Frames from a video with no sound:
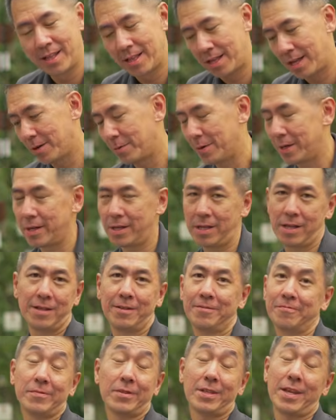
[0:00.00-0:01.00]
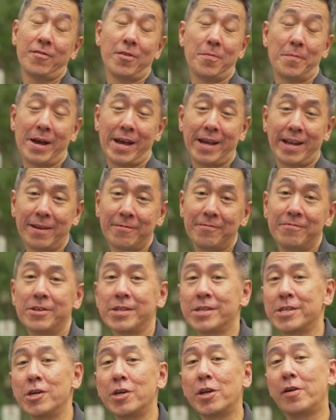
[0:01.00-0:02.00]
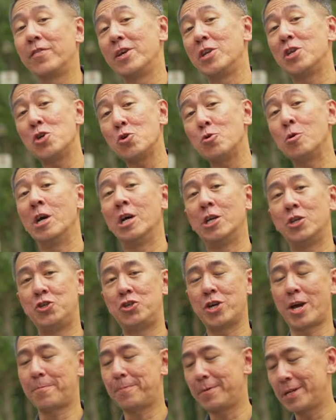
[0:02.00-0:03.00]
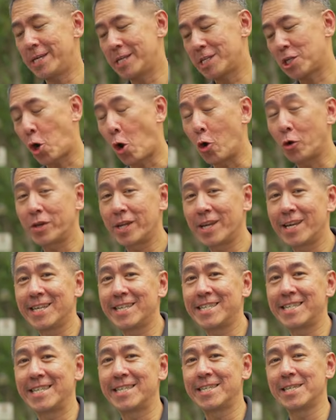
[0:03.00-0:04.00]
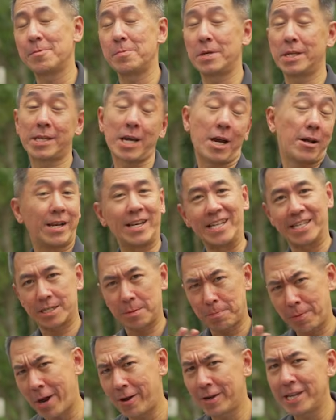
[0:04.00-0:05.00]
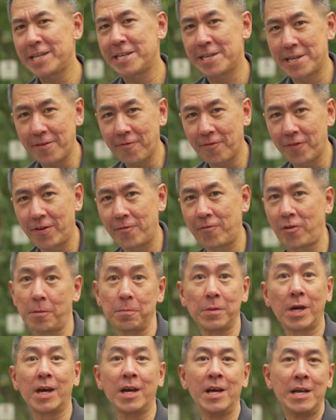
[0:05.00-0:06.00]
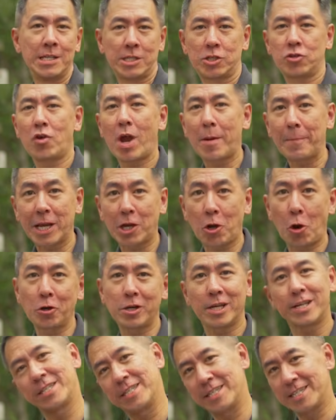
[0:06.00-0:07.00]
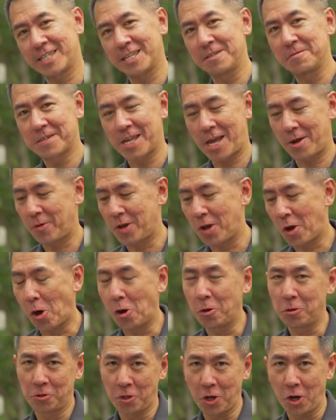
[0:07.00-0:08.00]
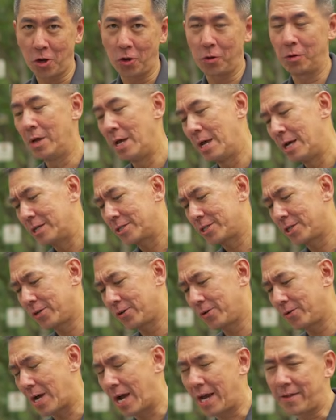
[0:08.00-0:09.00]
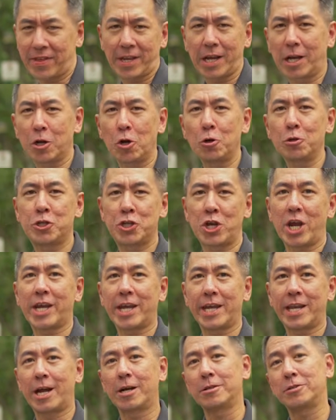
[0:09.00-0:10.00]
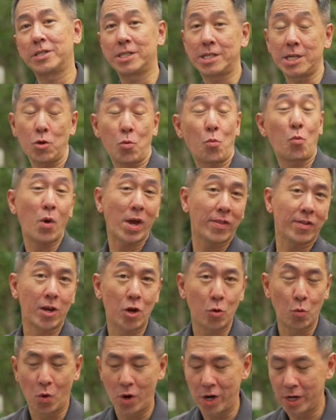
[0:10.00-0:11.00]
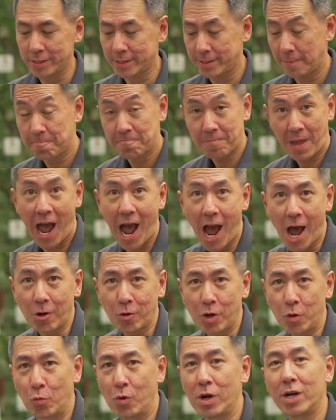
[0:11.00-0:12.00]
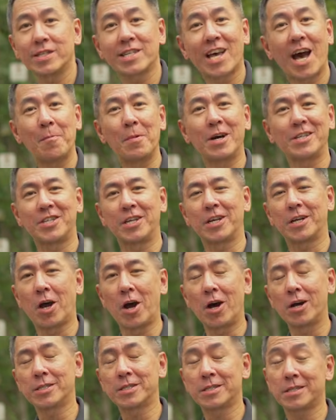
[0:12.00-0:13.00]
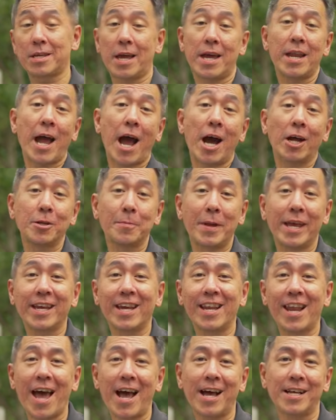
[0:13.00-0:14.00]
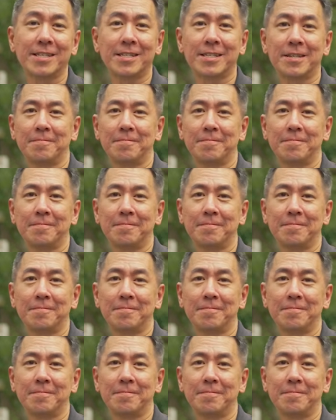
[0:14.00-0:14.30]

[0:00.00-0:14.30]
Oh well, never mind. I've just heard of a new Japanese coating system in town, and it's apparently different from the ceramic coating systems that we all know. So I think I'll go check it out to see whether it works, how it works, how much it costs, and how to make it last.